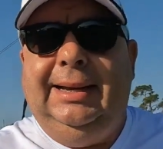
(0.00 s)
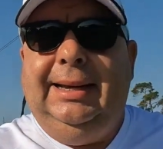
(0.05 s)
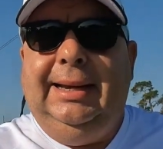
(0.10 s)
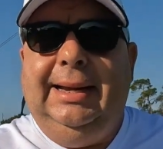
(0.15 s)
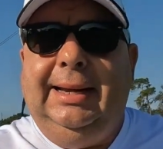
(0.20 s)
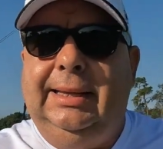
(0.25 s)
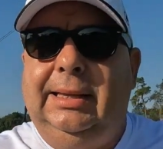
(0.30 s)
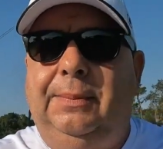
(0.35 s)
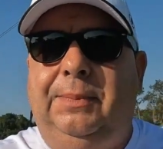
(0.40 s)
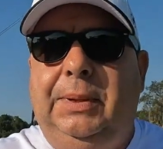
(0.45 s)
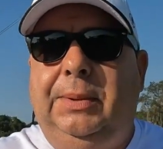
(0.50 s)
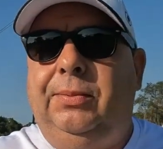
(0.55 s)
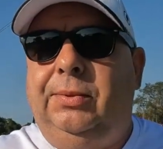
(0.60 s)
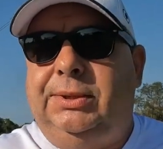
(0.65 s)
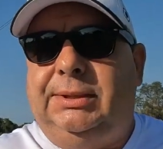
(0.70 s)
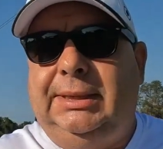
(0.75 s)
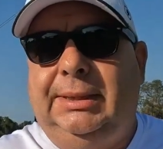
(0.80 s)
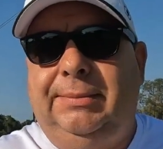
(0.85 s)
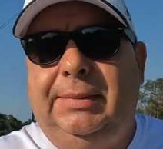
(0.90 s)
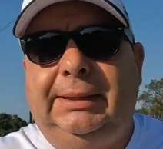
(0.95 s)
And the people
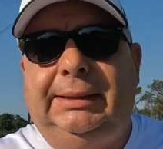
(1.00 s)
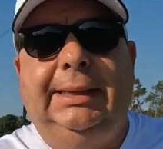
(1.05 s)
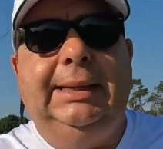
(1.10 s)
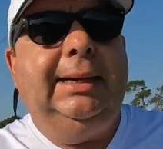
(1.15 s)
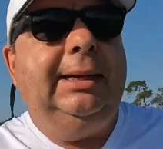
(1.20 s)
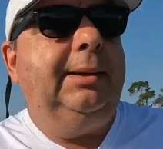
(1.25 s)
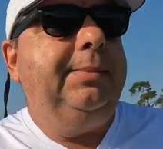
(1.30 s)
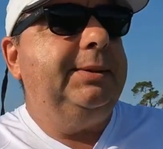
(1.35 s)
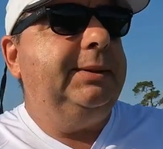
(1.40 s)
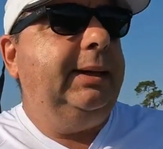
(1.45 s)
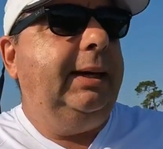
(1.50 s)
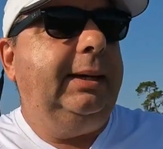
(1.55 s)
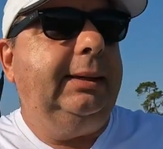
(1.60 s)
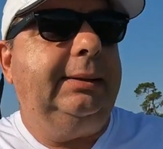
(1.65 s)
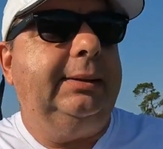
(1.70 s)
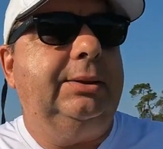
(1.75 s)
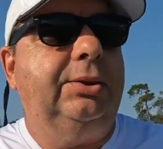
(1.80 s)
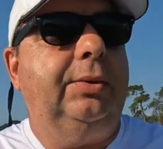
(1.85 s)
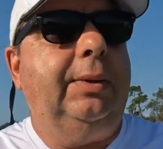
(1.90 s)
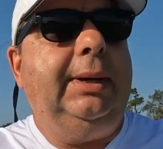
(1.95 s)
seemed like they got
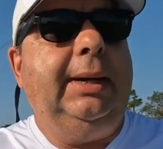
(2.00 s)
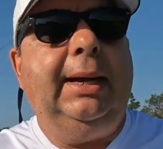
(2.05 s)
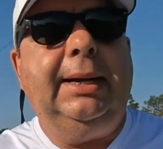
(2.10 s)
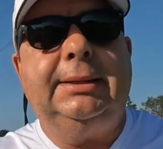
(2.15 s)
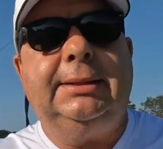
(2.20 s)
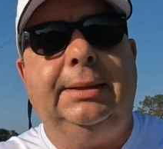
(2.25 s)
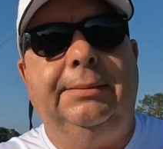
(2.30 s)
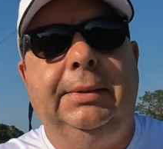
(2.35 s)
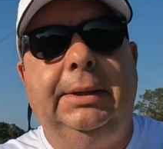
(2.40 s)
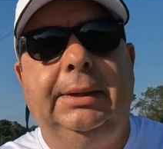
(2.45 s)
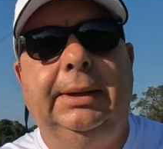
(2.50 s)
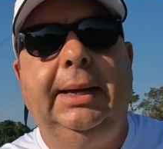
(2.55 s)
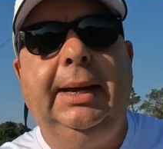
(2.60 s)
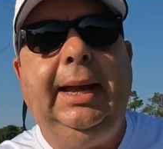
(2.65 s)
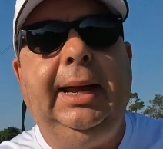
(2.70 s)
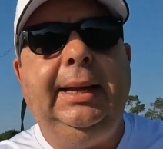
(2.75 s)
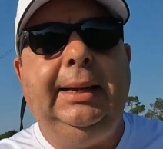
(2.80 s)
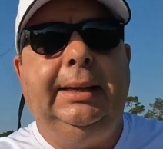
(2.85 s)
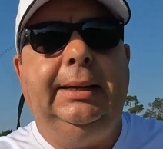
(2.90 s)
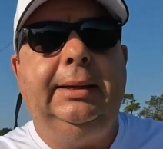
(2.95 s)
upset. So I asked them,
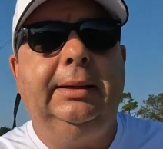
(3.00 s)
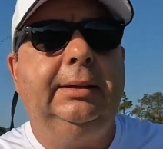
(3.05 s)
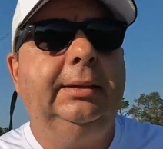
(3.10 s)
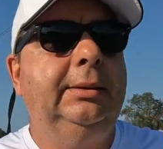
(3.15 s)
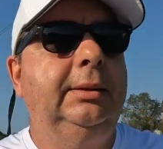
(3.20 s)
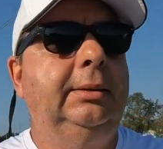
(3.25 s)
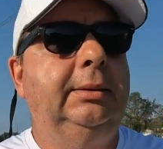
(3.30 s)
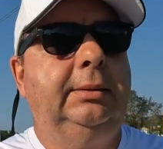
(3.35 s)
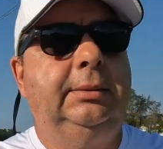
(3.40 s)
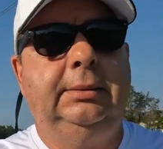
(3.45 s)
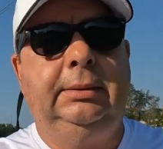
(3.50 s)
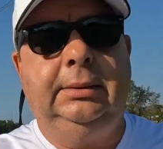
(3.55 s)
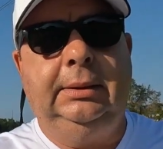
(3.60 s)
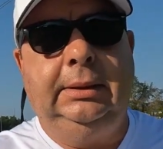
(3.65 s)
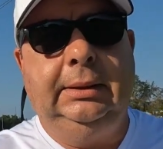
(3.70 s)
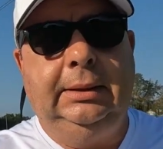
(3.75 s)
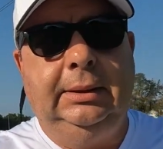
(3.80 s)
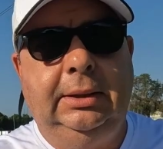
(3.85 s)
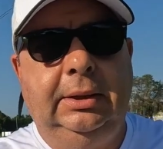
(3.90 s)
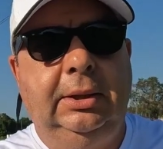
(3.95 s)
hey,
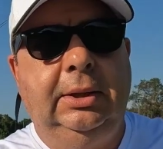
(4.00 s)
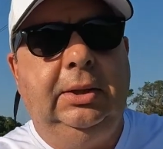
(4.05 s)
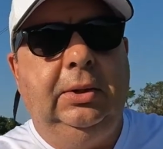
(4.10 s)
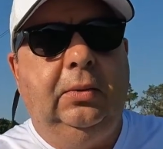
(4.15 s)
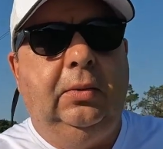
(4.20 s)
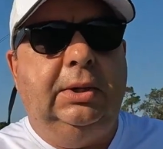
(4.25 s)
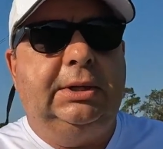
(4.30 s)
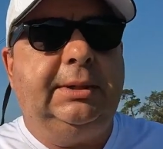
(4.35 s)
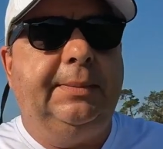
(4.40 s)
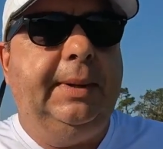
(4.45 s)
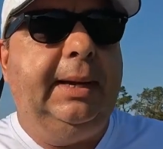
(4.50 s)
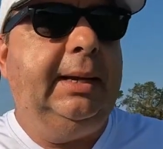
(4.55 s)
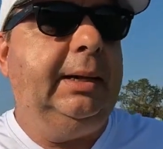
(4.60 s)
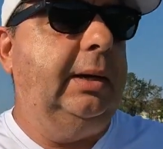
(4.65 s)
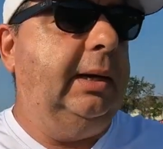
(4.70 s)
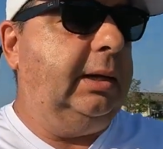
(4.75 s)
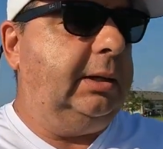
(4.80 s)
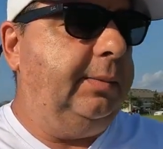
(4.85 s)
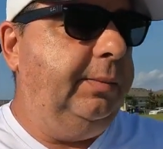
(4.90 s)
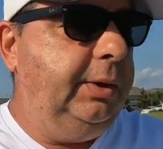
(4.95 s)
what's the matter?
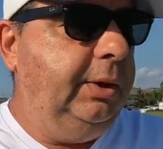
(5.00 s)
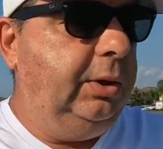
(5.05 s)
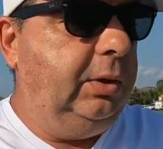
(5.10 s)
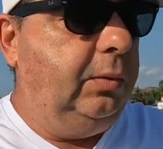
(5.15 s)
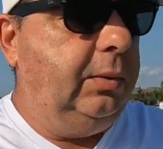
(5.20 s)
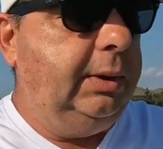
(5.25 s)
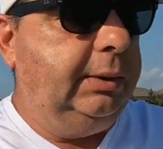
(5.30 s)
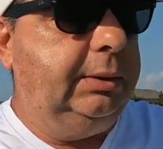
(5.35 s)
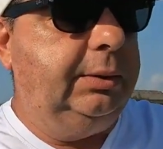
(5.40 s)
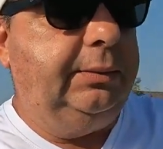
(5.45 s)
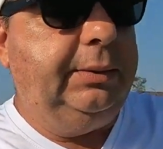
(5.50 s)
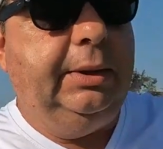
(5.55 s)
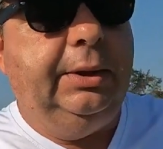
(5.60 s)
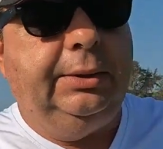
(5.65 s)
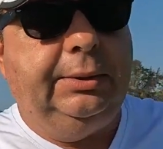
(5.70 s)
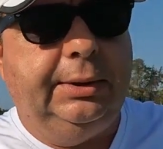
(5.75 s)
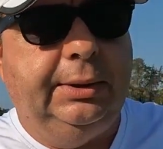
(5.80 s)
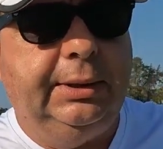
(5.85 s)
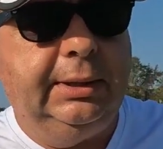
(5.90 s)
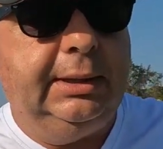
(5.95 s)
How come you don't want the
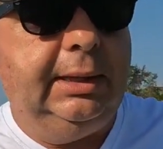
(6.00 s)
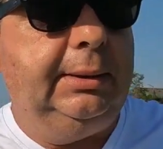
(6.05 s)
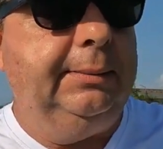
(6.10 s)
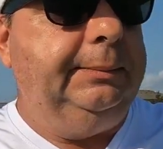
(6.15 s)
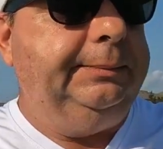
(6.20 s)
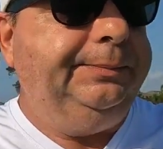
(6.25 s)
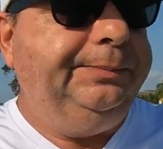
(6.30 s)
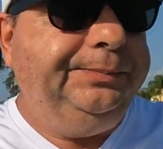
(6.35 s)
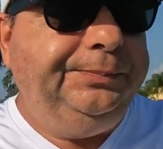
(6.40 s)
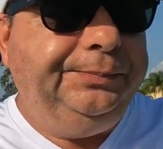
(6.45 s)
realtor to come?